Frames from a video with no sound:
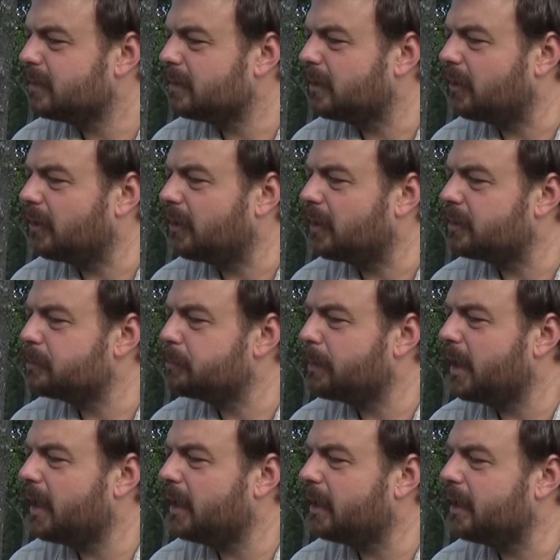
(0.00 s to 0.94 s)

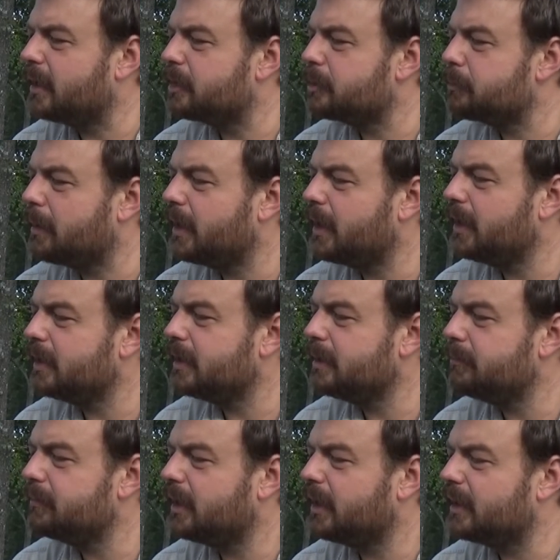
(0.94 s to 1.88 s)

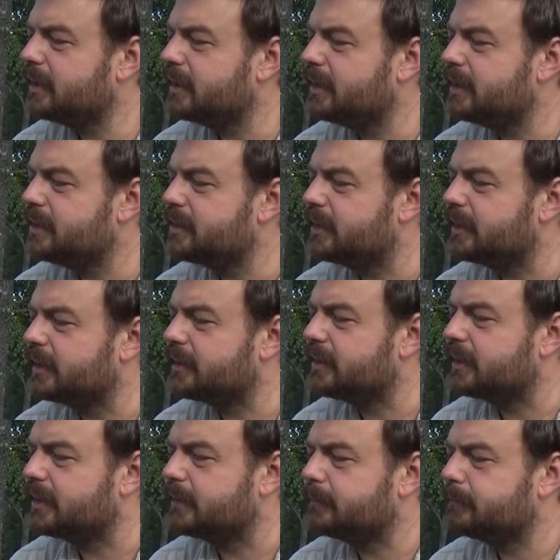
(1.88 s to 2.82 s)

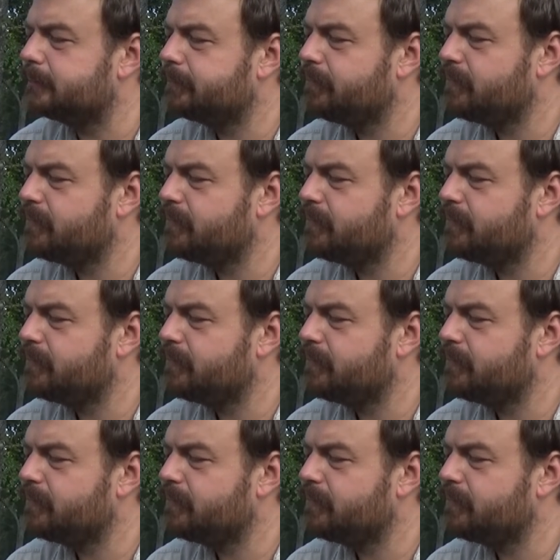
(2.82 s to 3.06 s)
m1916.